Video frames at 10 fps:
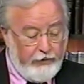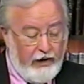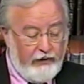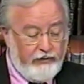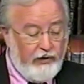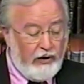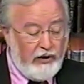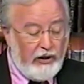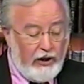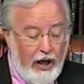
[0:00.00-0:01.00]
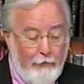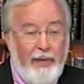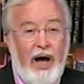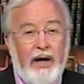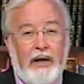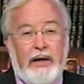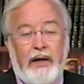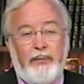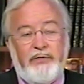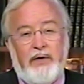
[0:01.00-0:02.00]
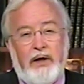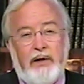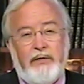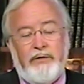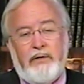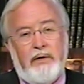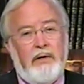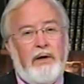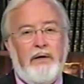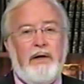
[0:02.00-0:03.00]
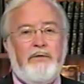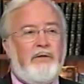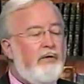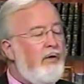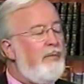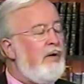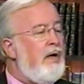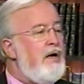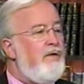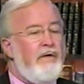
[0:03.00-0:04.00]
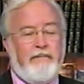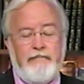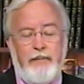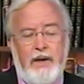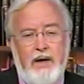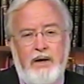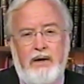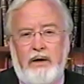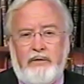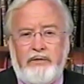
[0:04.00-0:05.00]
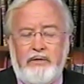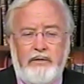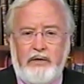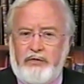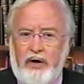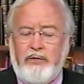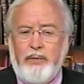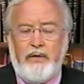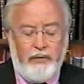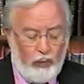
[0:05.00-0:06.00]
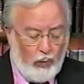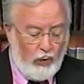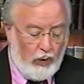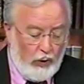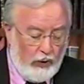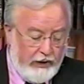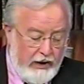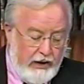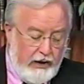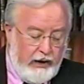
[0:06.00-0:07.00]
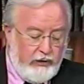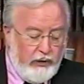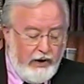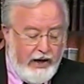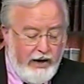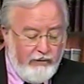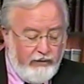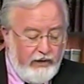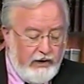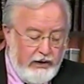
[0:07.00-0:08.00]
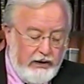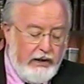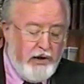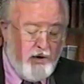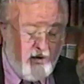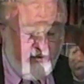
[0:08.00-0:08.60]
as the little apocalypse, that is, the, it's the tribulation, it's the judgment of the world. And you have here